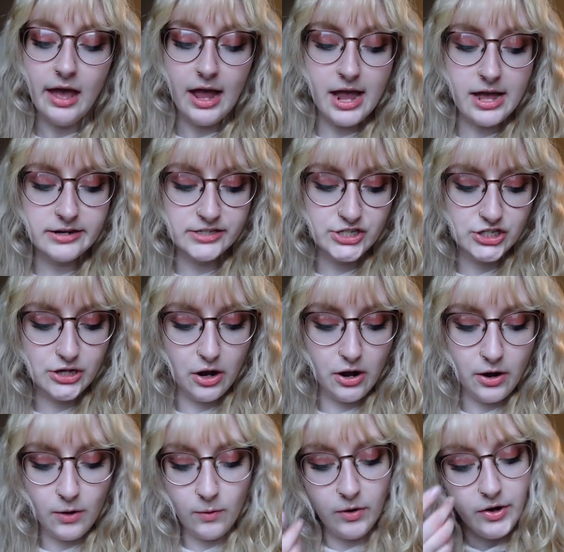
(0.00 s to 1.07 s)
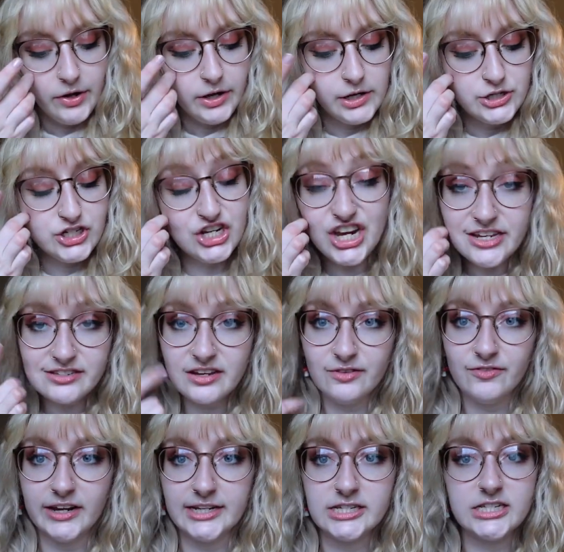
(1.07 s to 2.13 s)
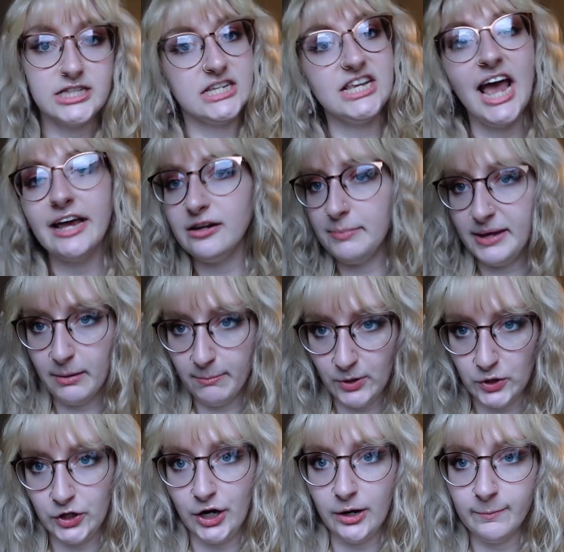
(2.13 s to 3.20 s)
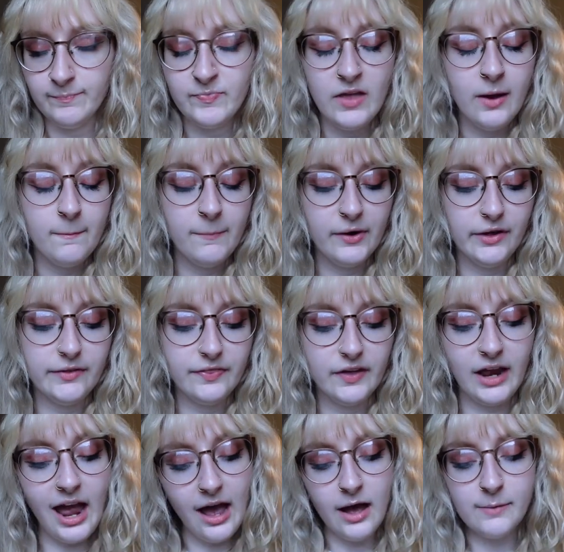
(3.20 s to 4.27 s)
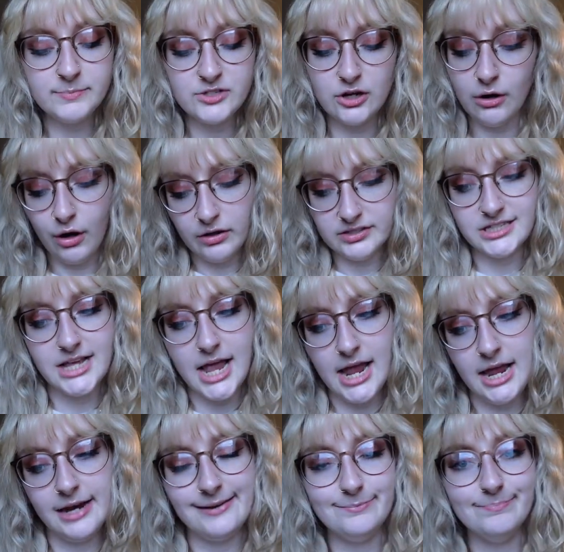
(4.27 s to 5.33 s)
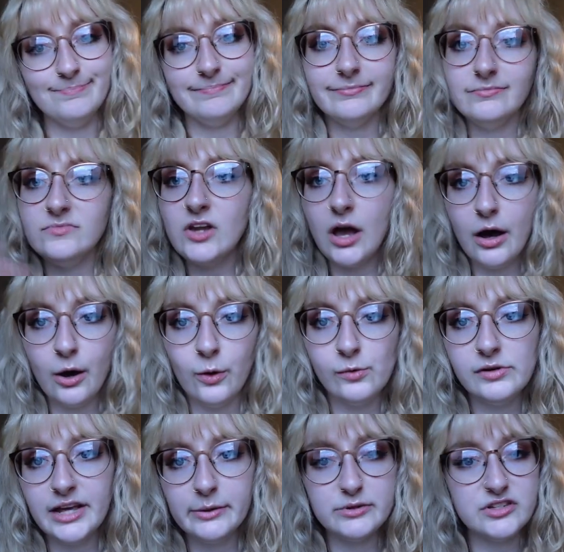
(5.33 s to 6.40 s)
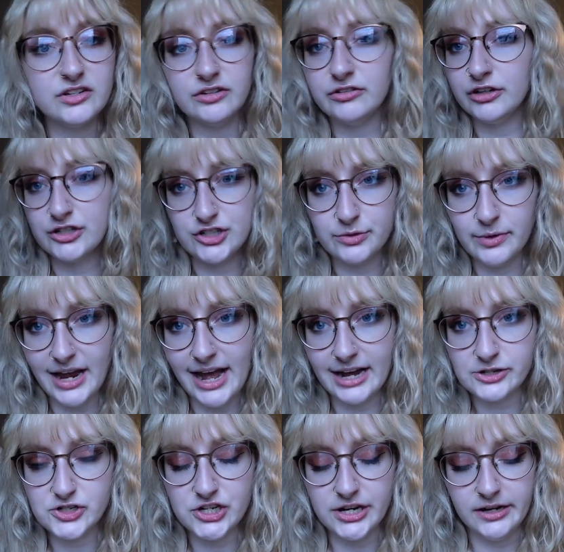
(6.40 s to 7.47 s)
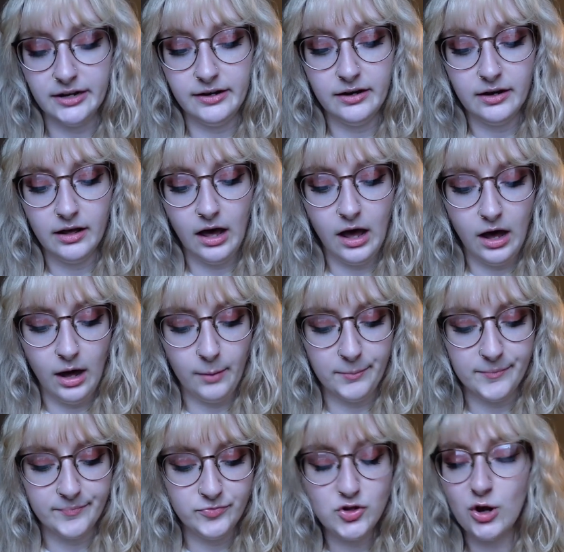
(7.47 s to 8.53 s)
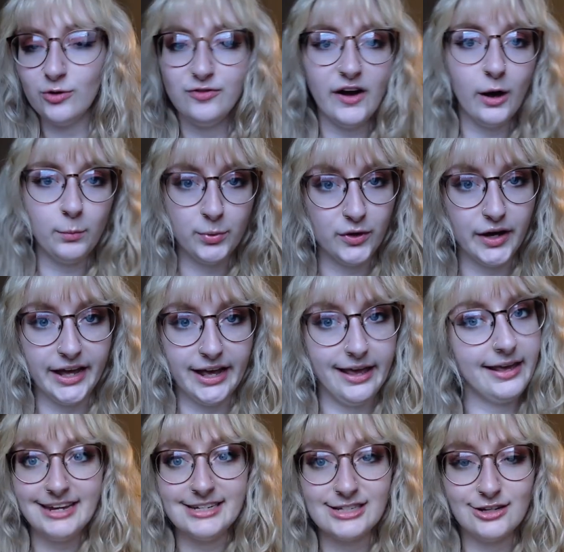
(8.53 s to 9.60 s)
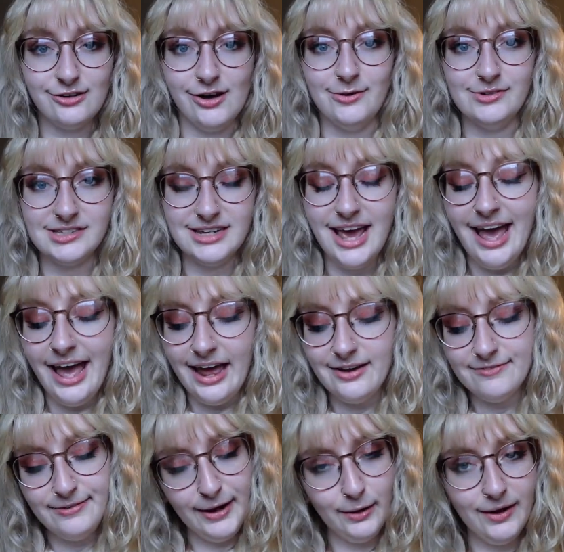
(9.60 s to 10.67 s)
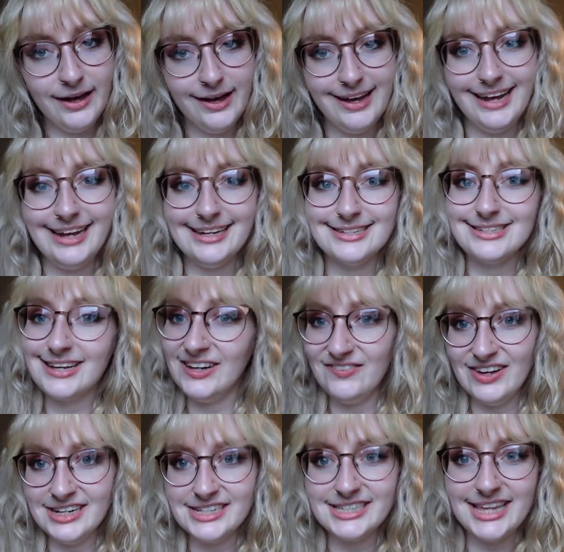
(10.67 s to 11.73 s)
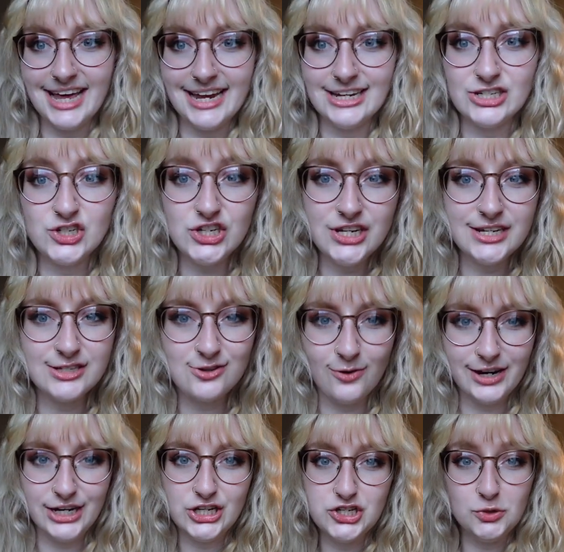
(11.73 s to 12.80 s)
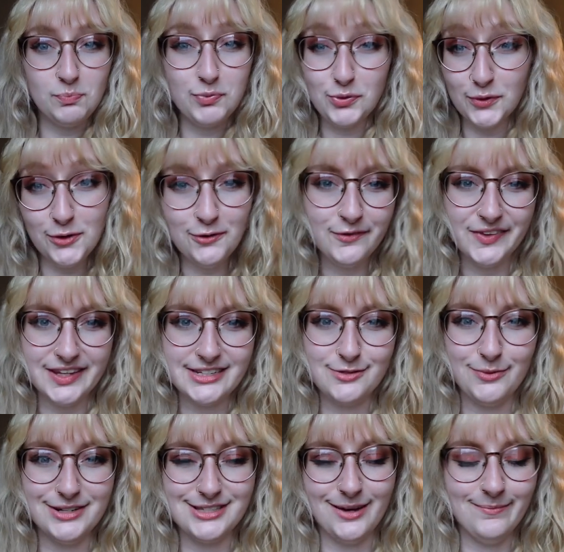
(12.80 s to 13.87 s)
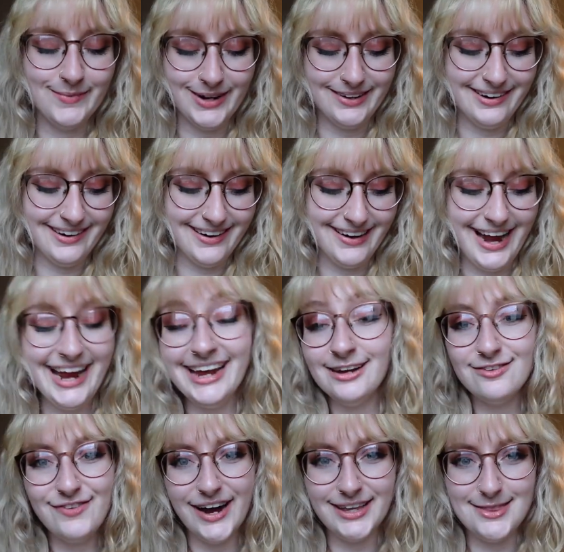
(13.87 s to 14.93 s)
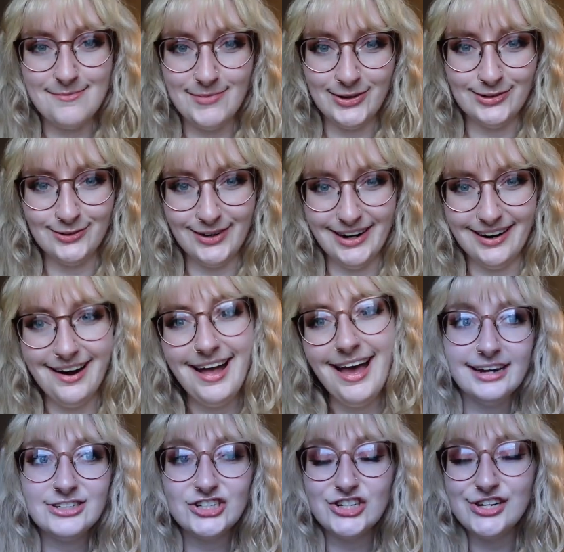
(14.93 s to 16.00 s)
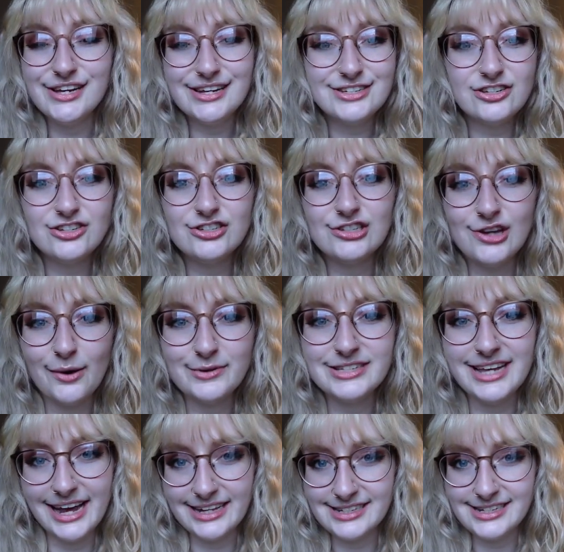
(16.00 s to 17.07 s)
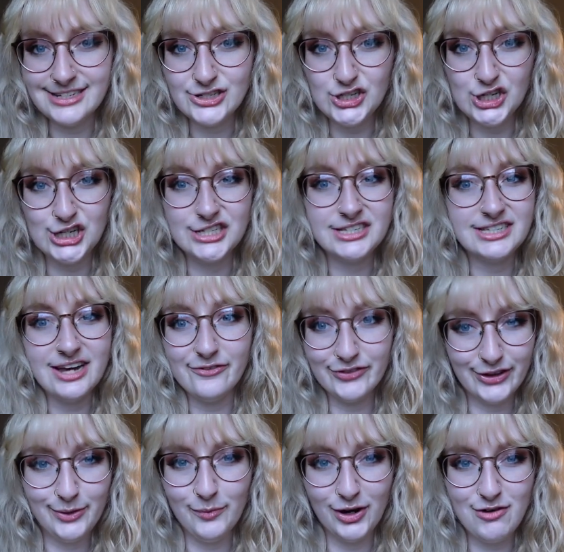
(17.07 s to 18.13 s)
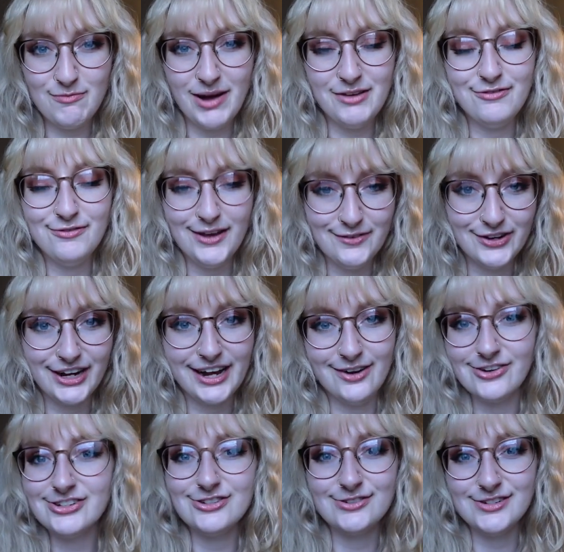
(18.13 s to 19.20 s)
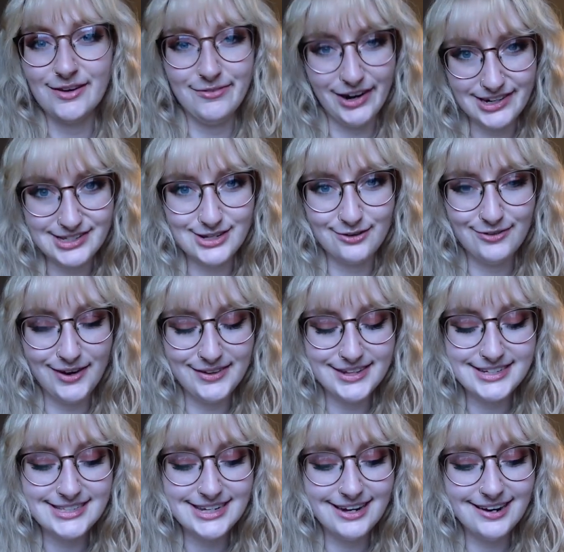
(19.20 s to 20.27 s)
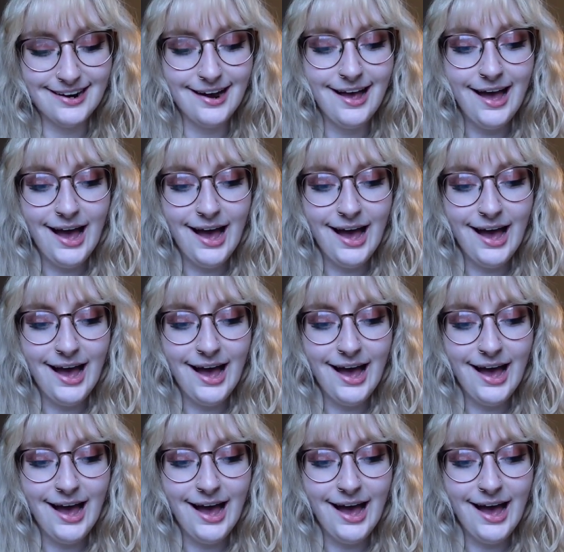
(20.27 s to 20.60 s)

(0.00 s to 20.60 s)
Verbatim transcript: And so she is convinced this had to be a murder, but the cops are all saying, no, it was an allergic reaction, um, no foul play, case closed. And Vera is convinced that she is going to prove this was a murder and find the murderer. And she is just so sassy. She is definitely one of my favorite characters I've read so far this year.